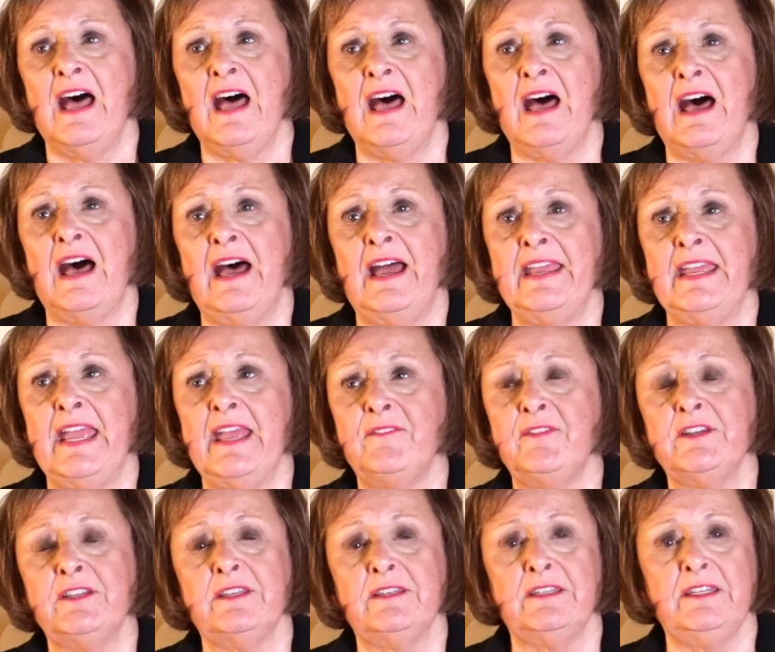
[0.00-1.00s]
I
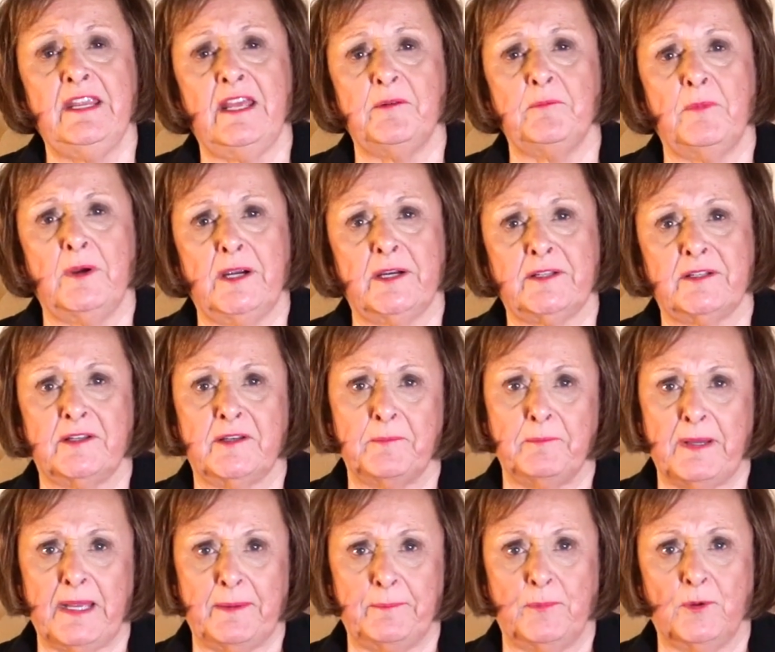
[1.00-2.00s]
haven't yet marketed
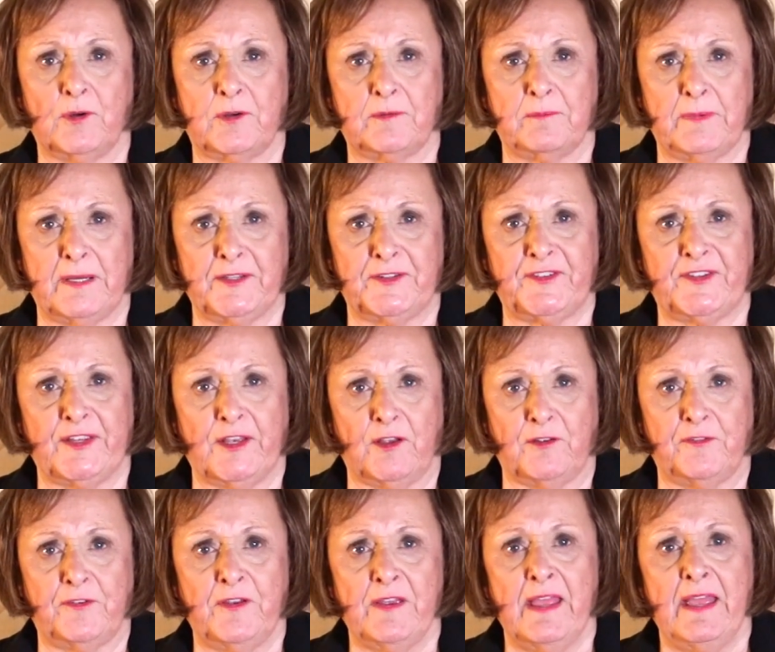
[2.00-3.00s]
my book
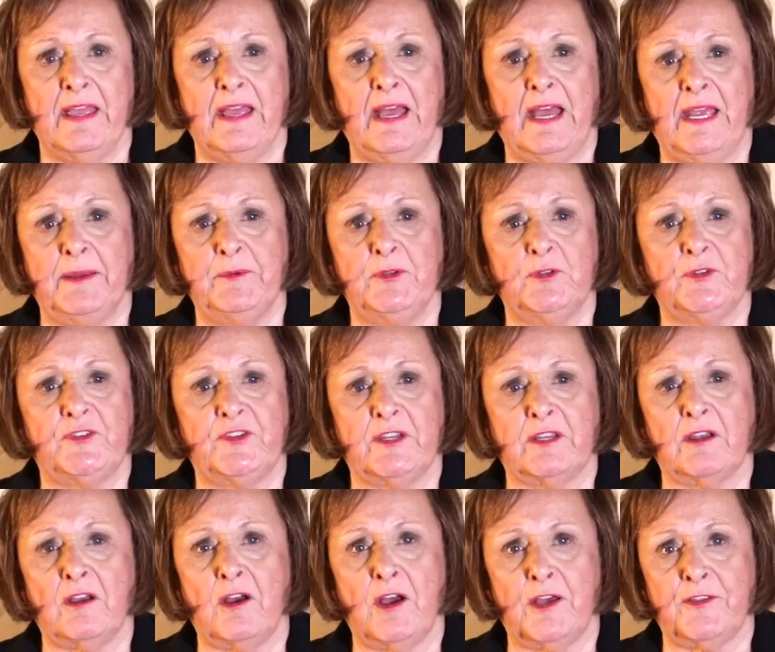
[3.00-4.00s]
myself. I'm
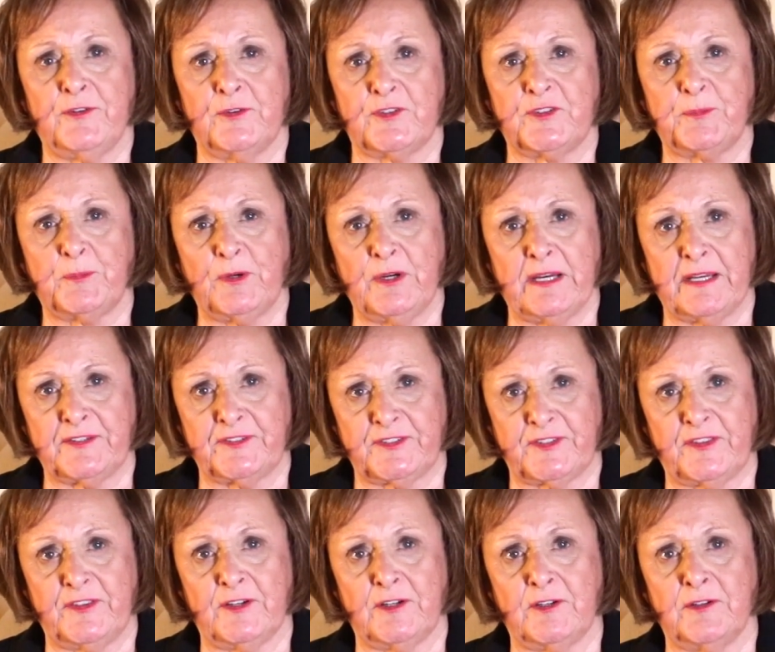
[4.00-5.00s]
using Authors
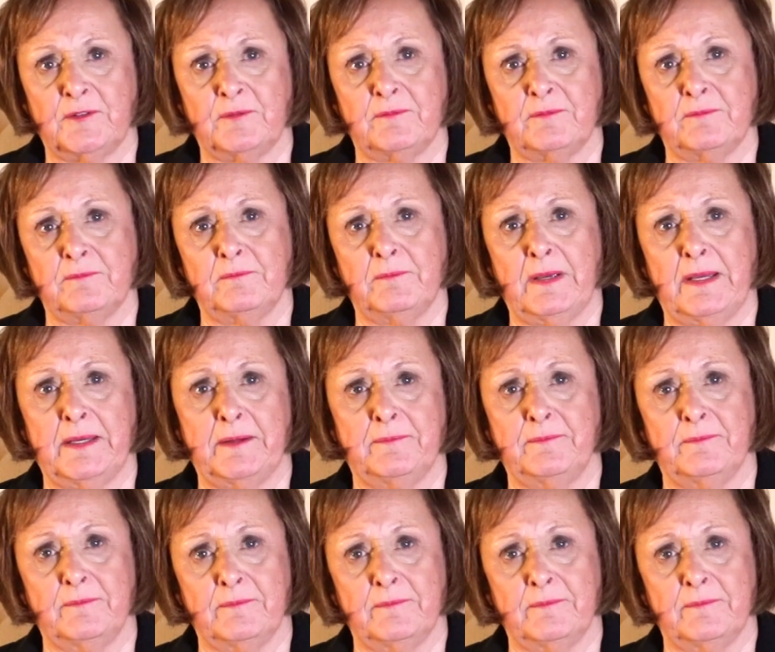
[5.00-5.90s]
Press. They're my